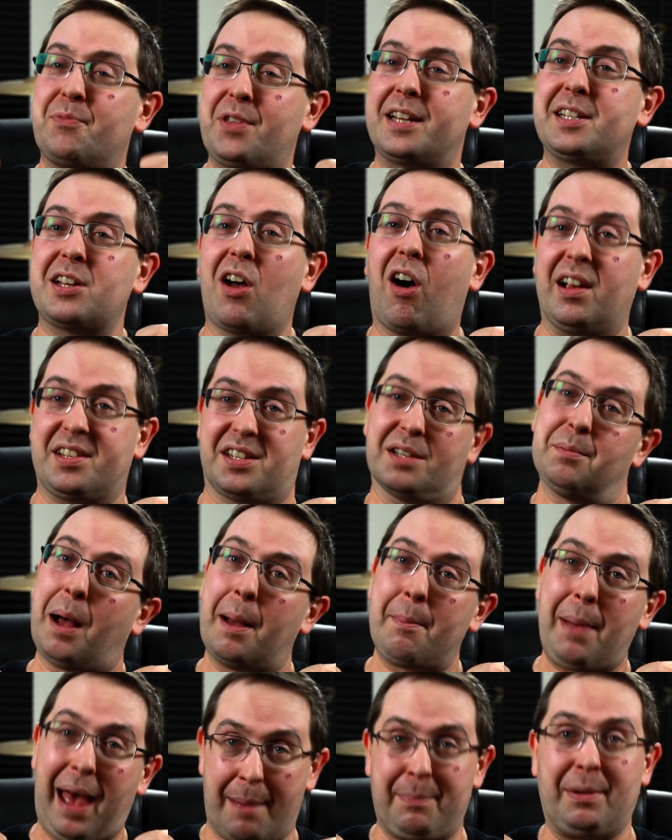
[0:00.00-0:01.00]
That's awesome,
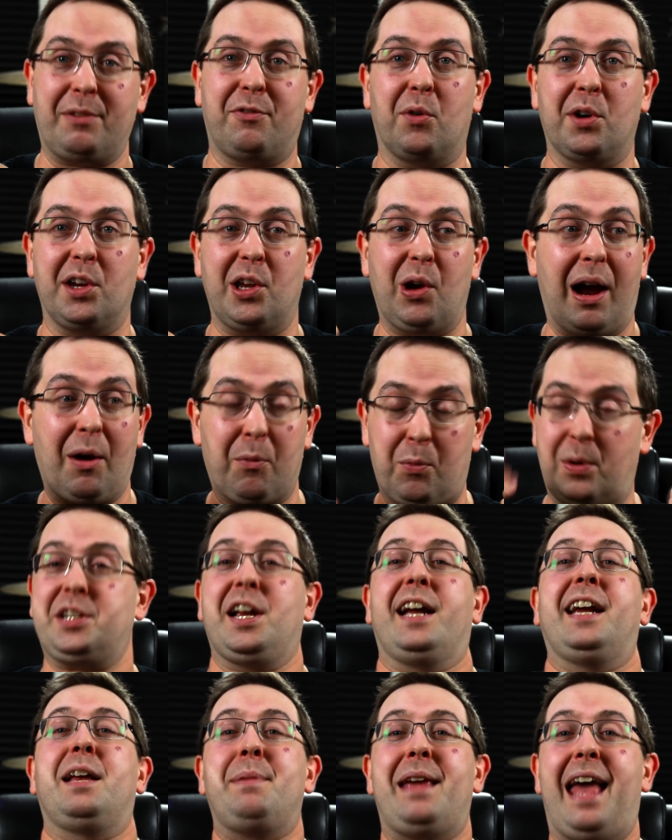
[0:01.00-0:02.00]
I'm happy for you. I wish
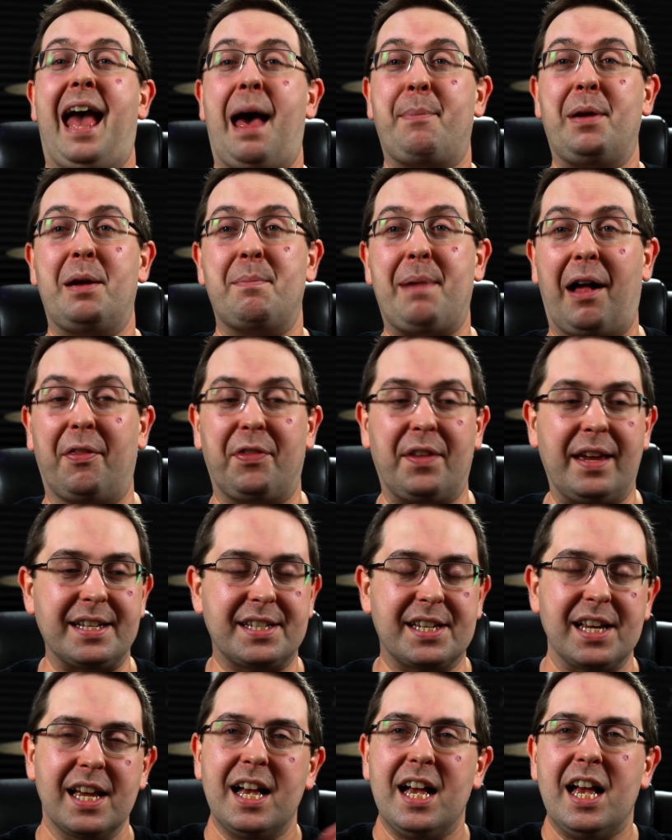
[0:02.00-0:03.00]
I could be happy about
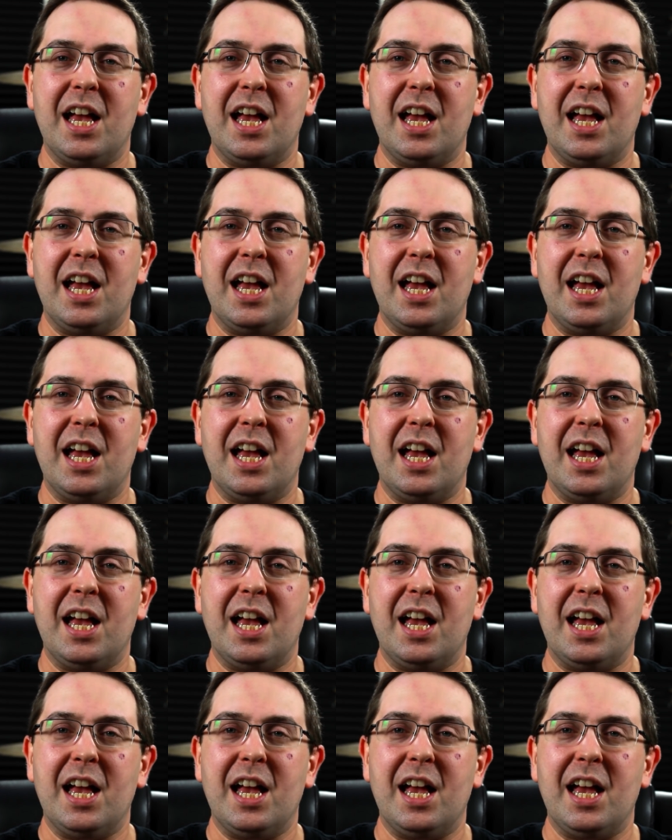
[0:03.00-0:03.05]
this.